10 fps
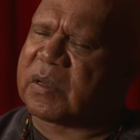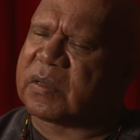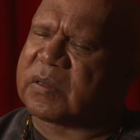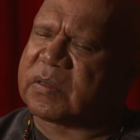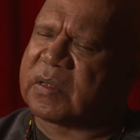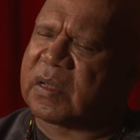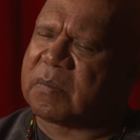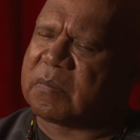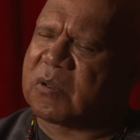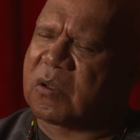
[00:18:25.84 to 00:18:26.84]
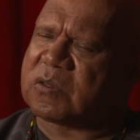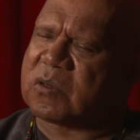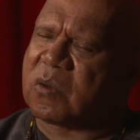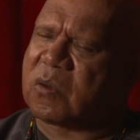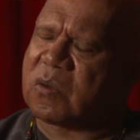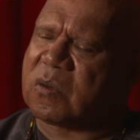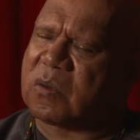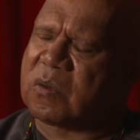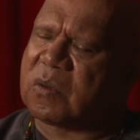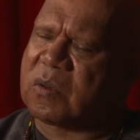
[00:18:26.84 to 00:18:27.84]
the concert hall.
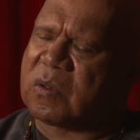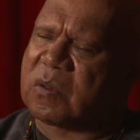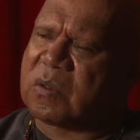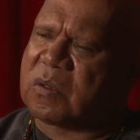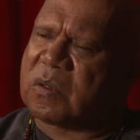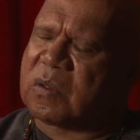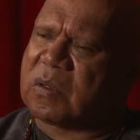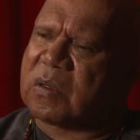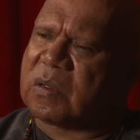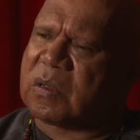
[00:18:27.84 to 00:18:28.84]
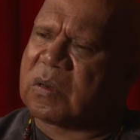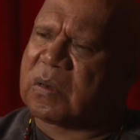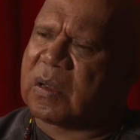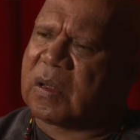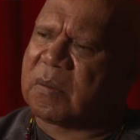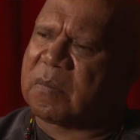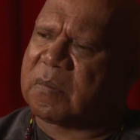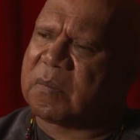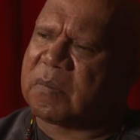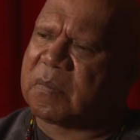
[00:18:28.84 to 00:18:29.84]
And
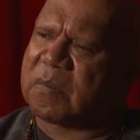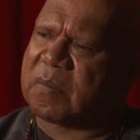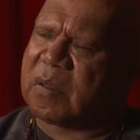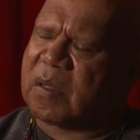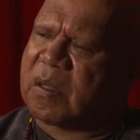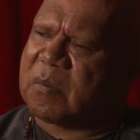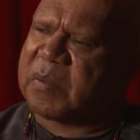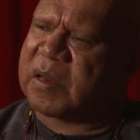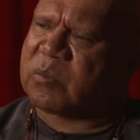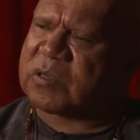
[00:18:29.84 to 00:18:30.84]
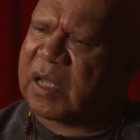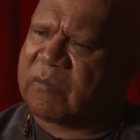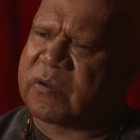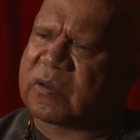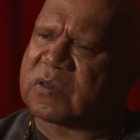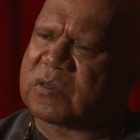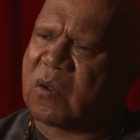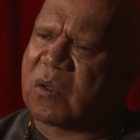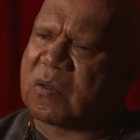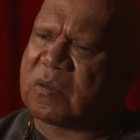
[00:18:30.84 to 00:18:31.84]
but he was covering the
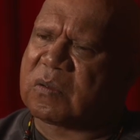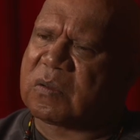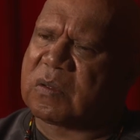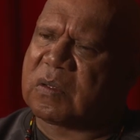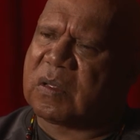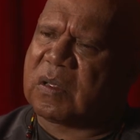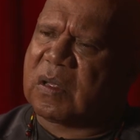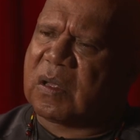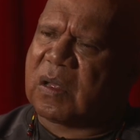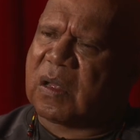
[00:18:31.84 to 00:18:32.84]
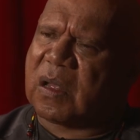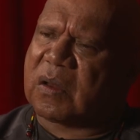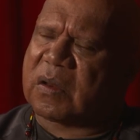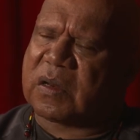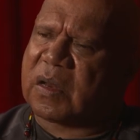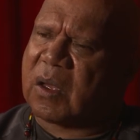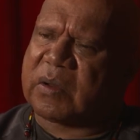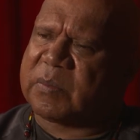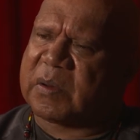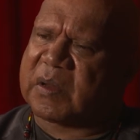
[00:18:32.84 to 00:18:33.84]
song, and I didn't know
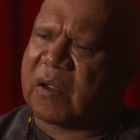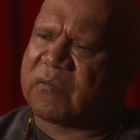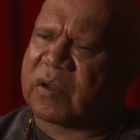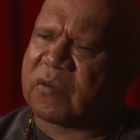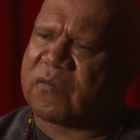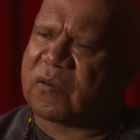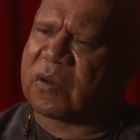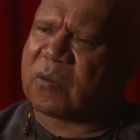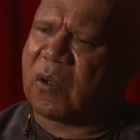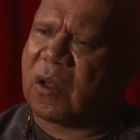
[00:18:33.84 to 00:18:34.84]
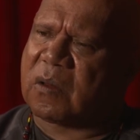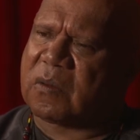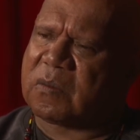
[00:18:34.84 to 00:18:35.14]
he'd been covering it for a little while.